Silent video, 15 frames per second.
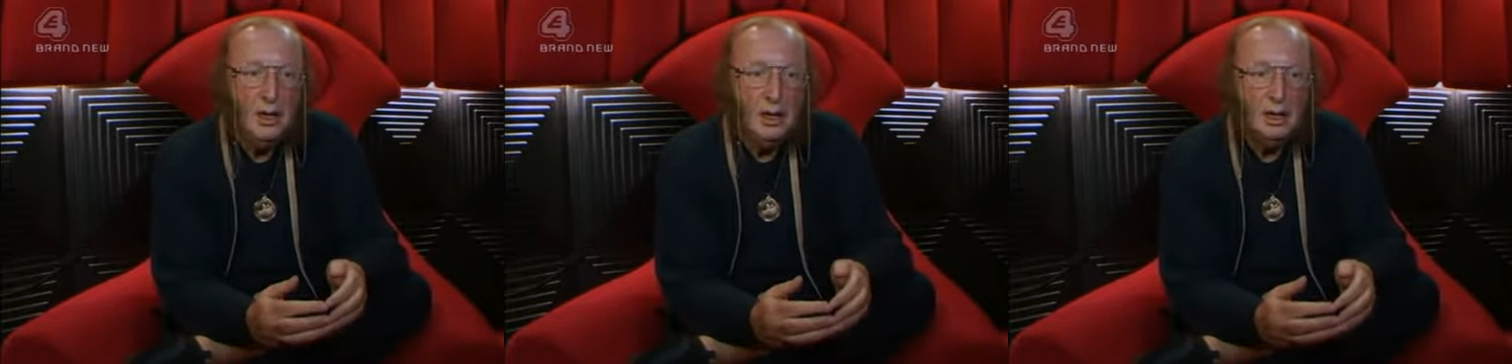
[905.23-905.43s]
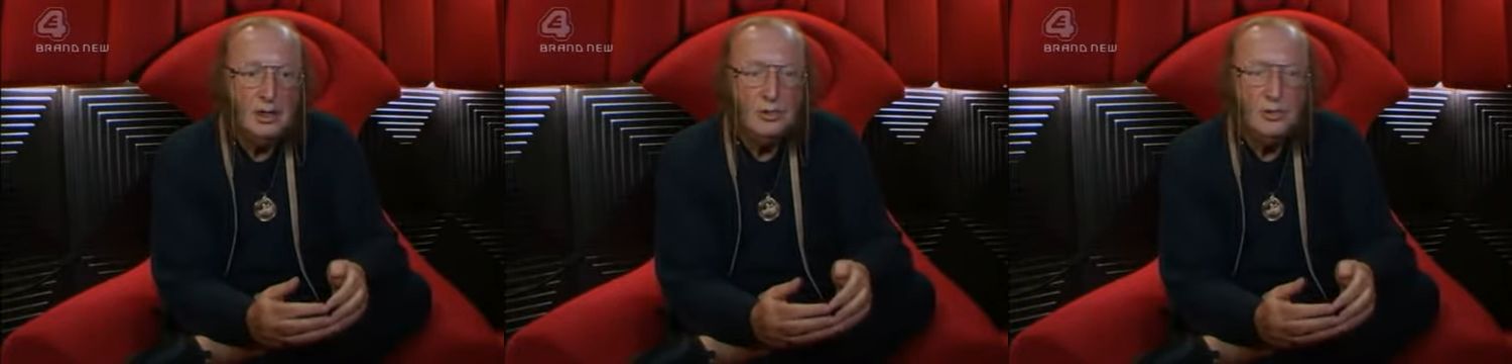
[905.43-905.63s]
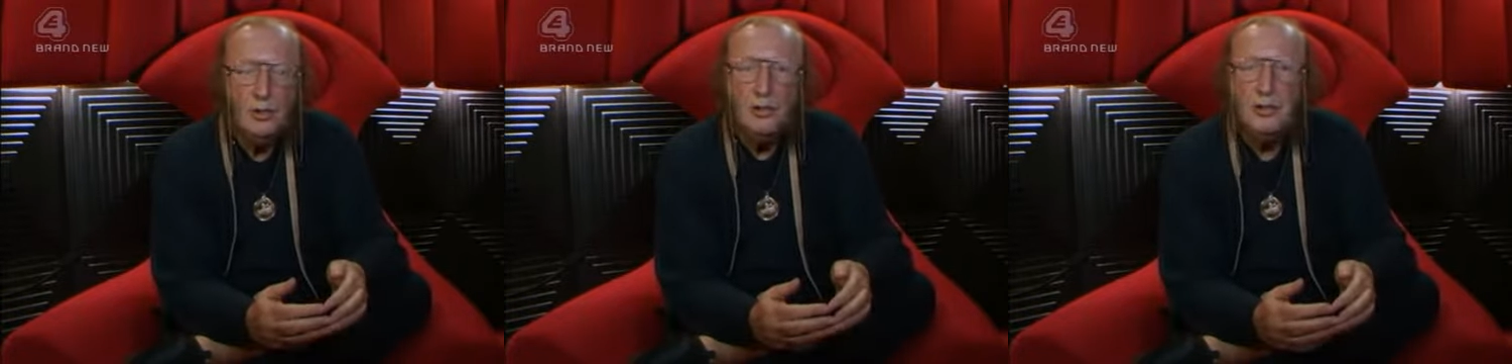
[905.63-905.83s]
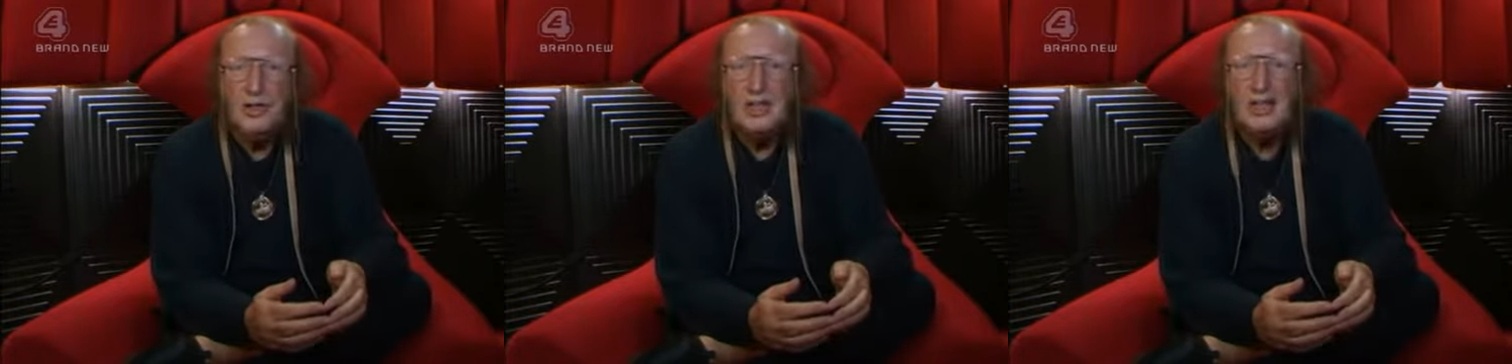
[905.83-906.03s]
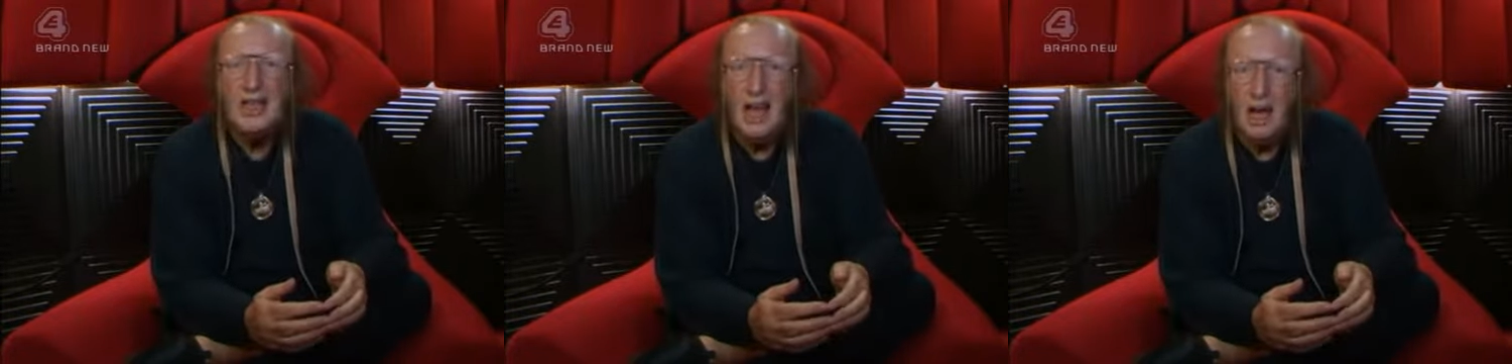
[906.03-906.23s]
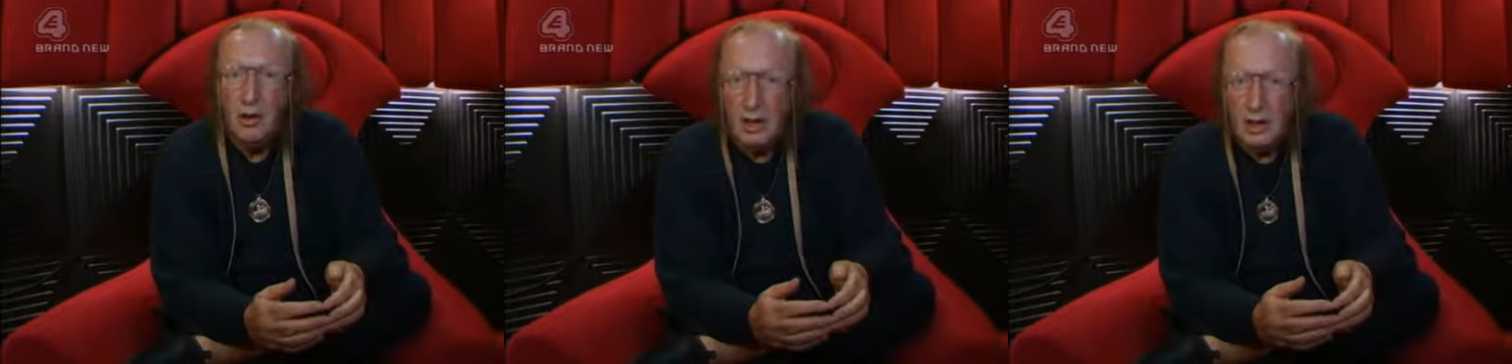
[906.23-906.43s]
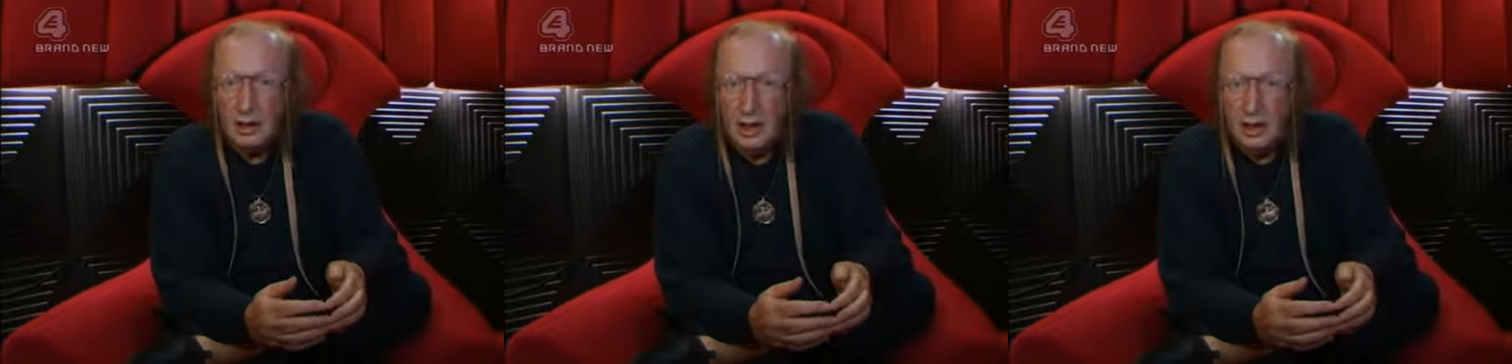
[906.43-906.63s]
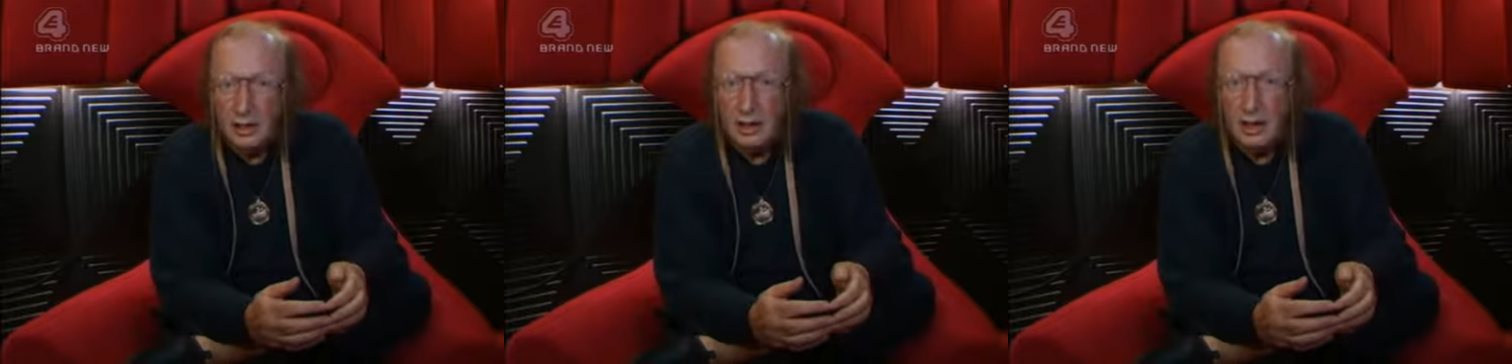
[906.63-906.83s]
as ruthless a
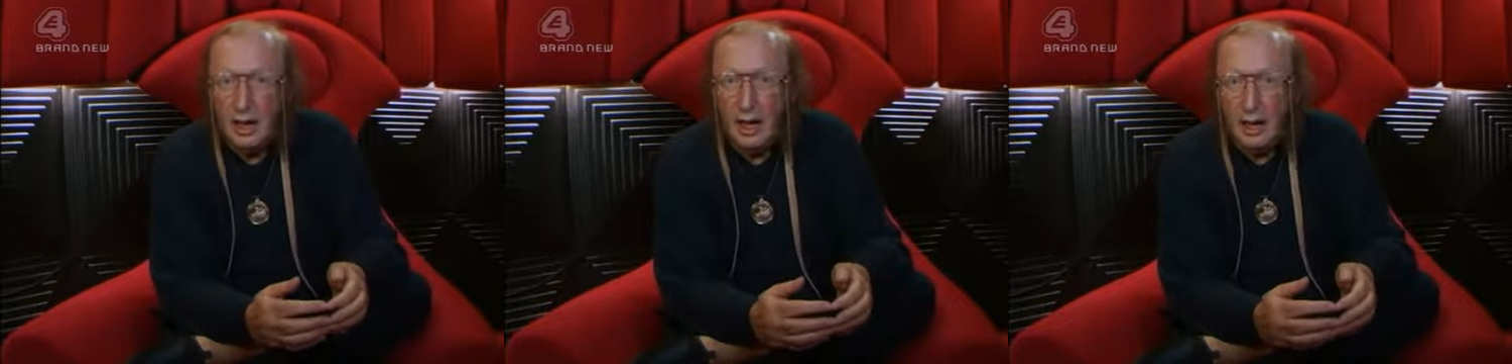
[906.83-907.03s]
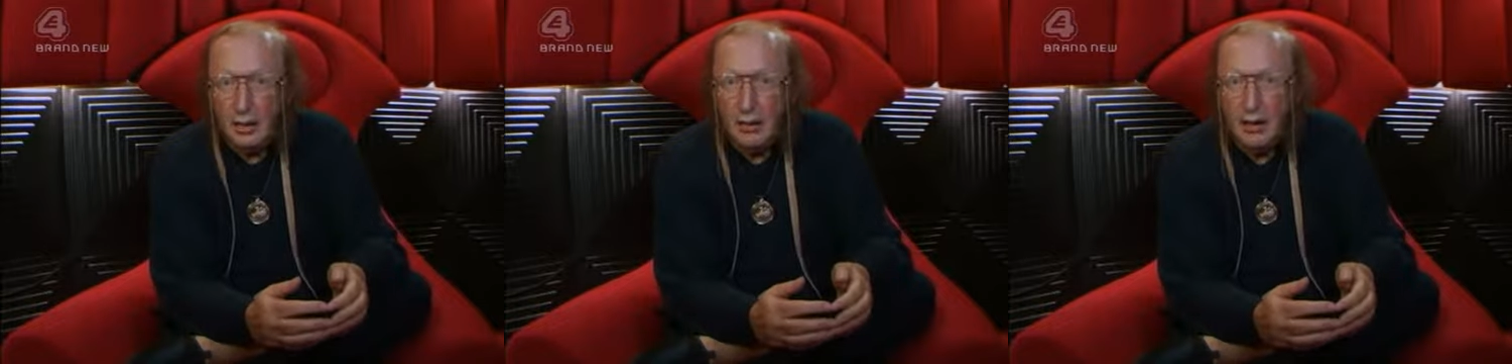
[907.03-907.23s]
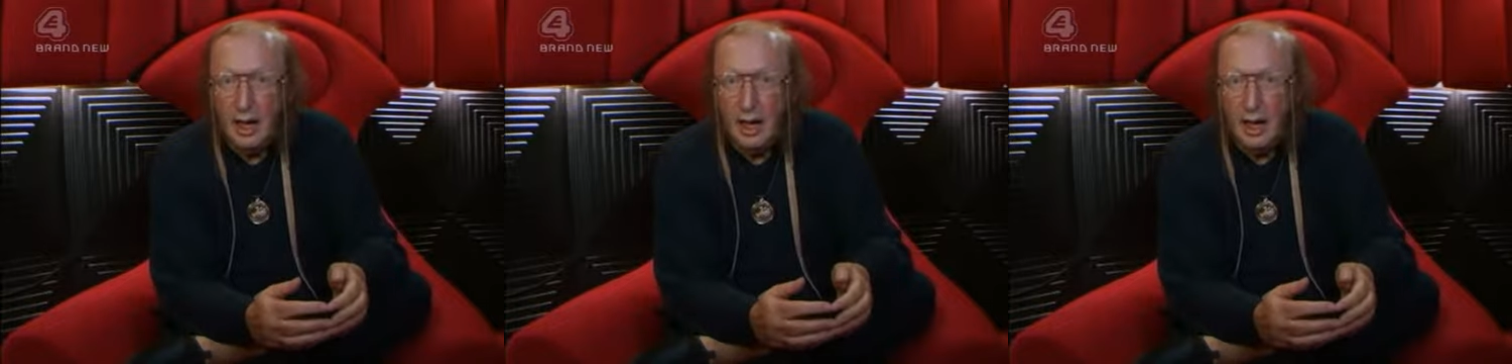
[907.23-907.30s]
calculator out